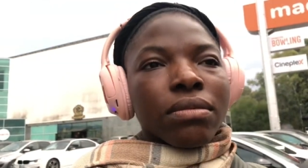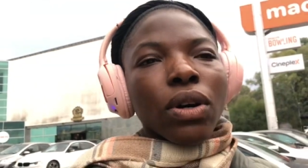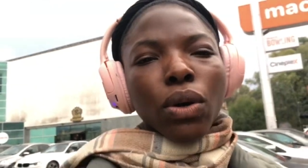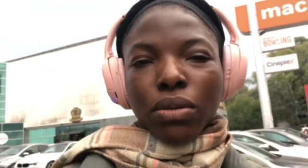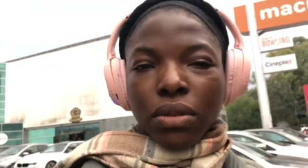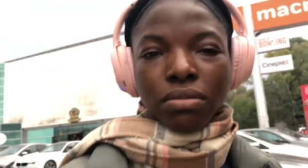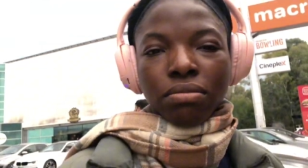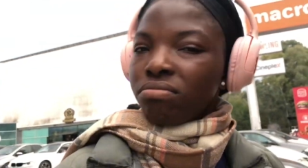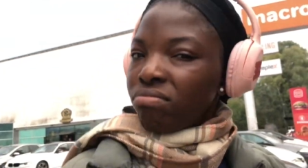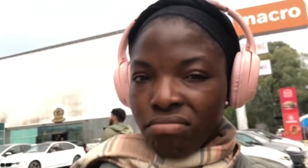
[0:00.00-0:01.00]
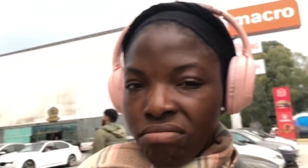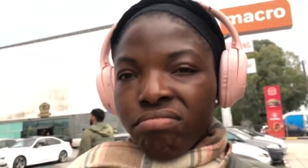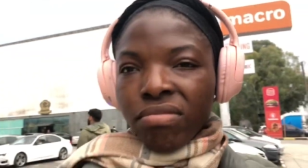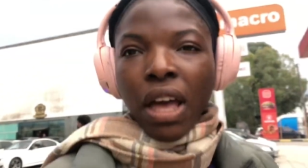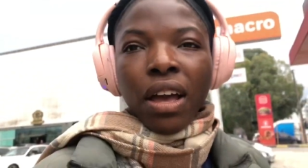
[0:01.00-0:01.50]
old?
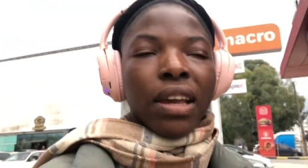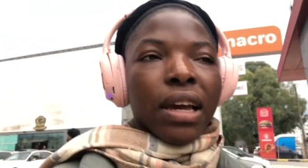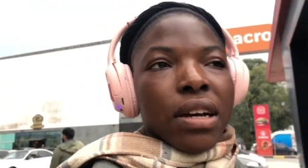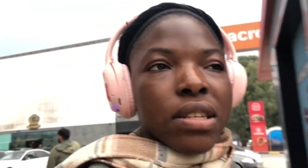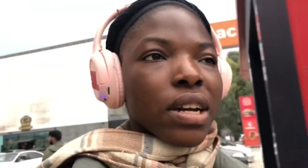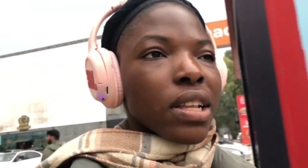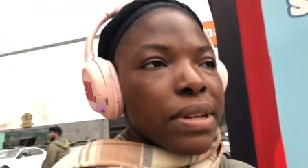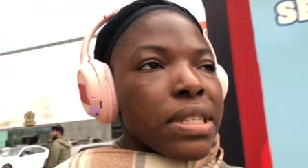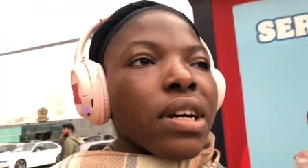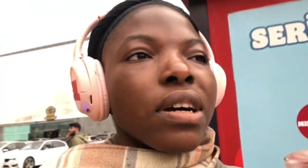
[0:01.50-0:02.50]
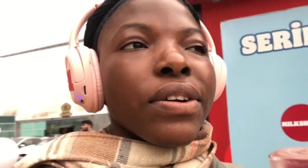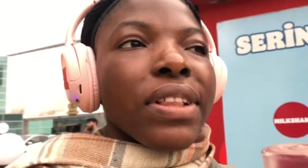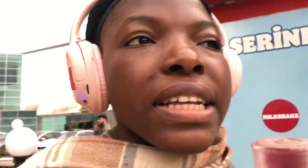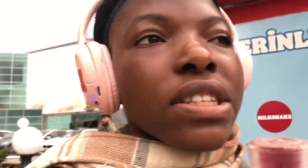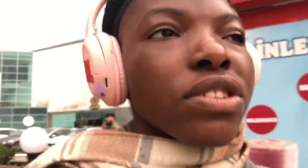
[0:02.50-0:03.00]
yeah so anyways girl you're
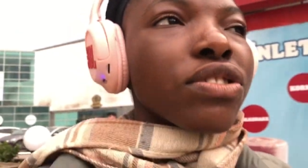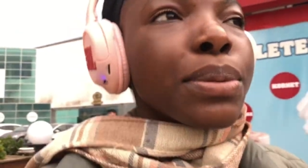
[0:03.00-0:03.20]
late to the group